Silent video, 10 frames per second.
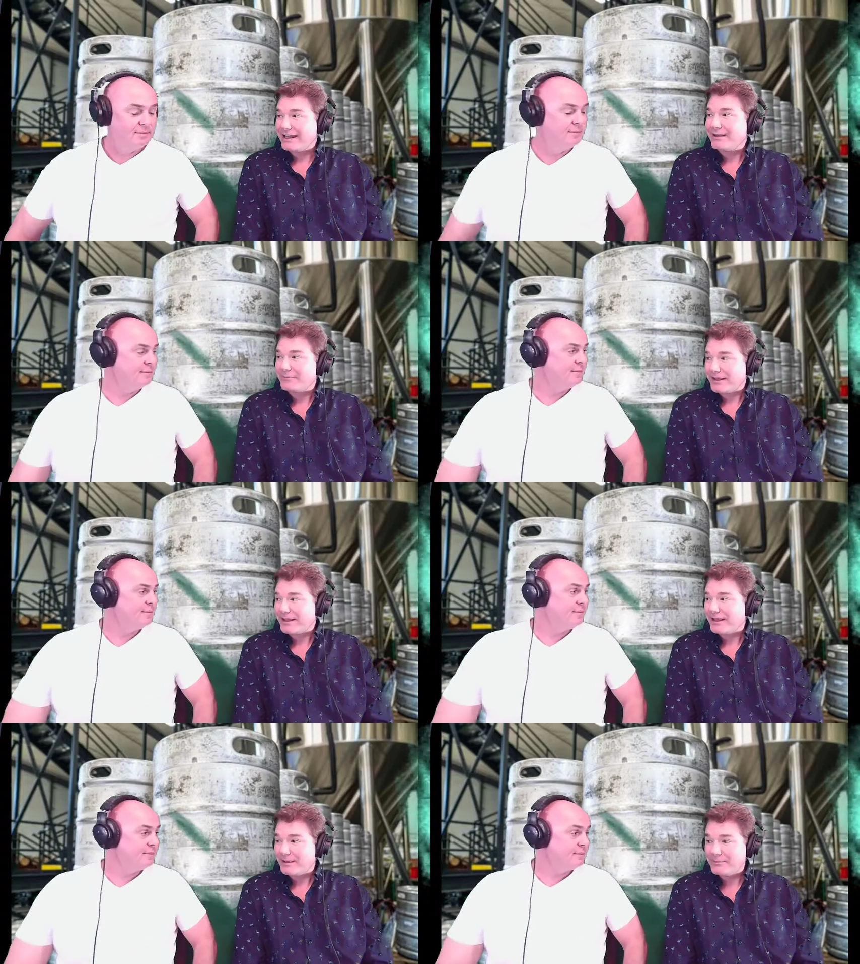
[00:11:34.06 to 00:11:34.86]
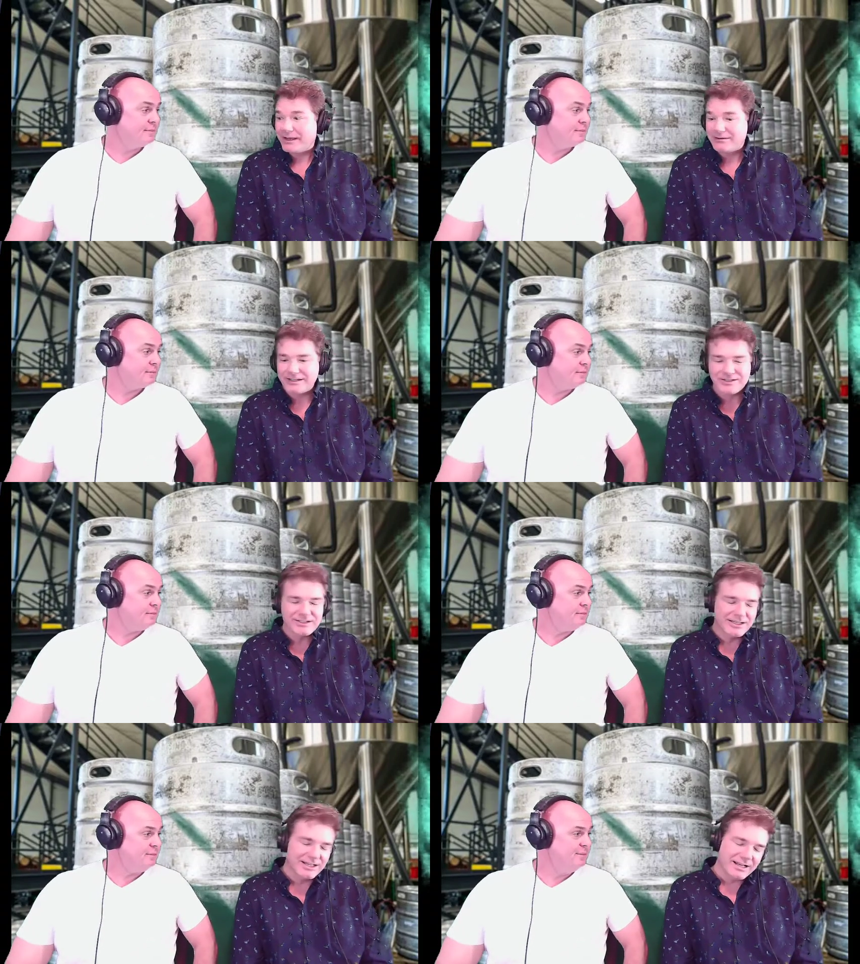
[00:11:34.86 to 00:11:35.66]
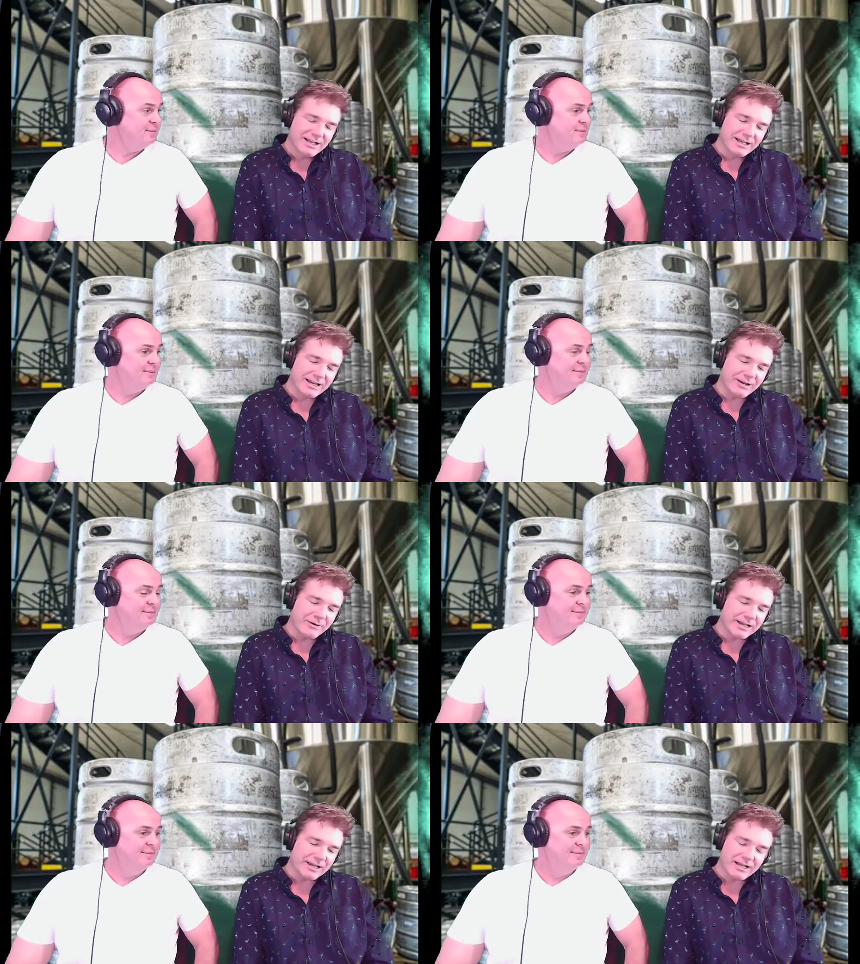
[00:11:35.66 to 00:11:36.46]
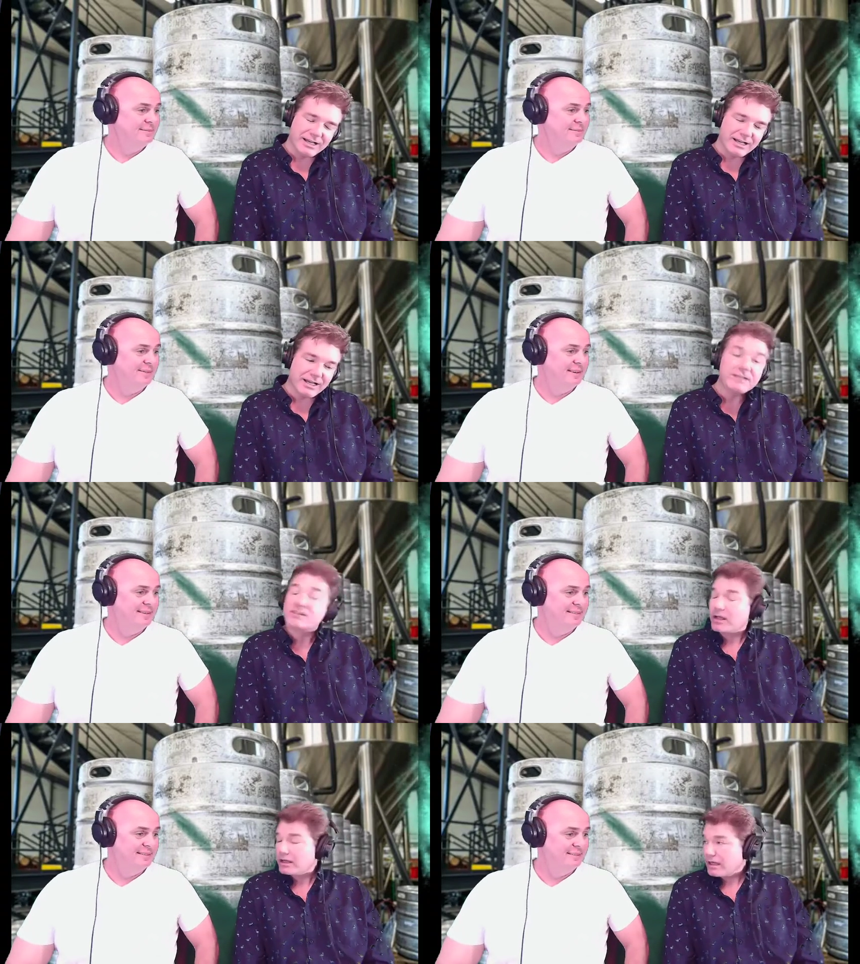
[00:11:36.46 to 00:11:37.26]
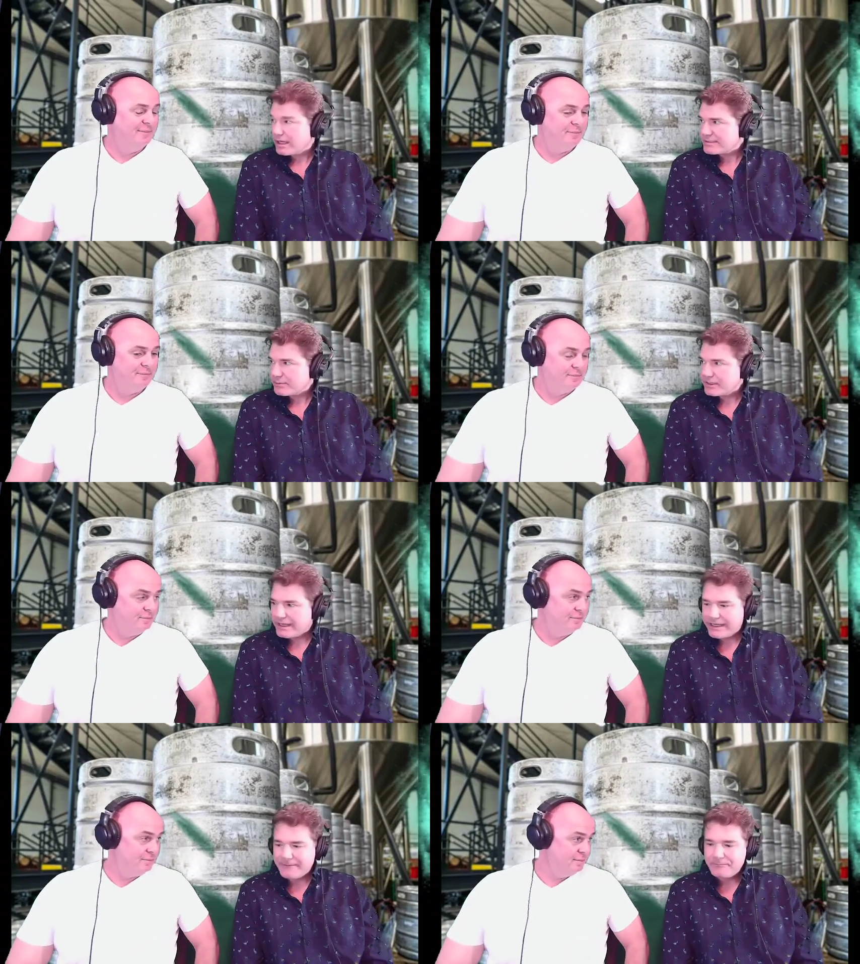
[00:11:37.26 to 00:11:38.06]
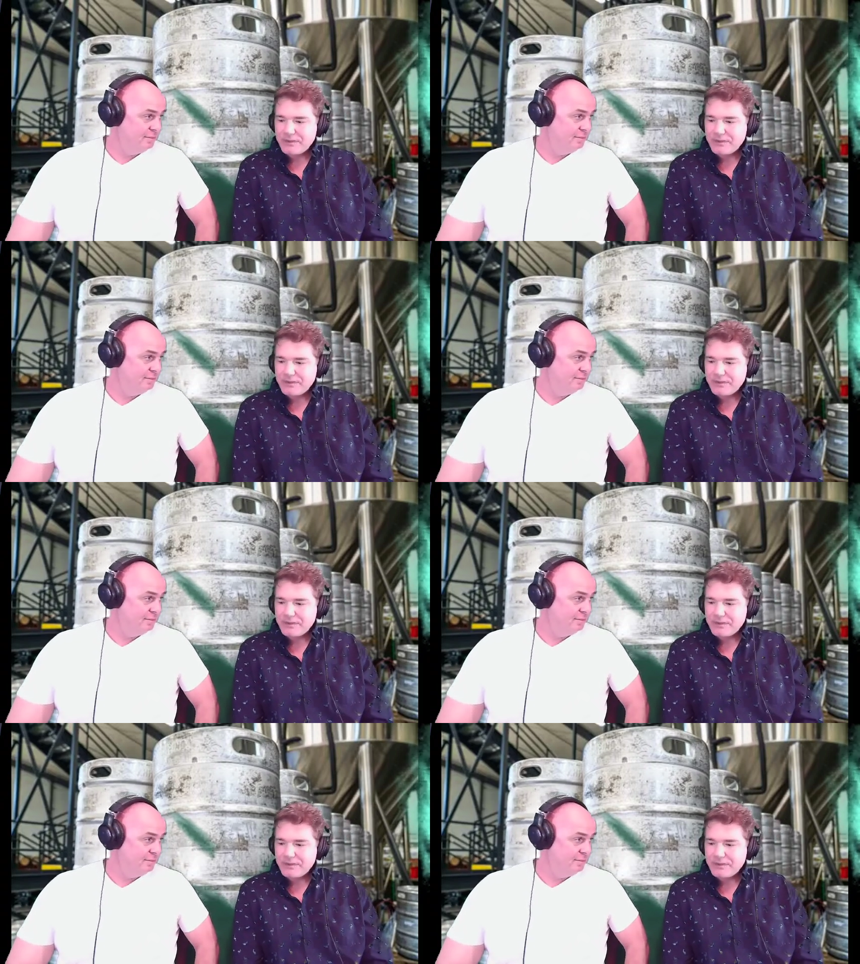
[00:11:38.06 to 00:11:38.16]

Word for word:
Speaker 1: up the poundage. Anyway, uh, it's called cost per lay.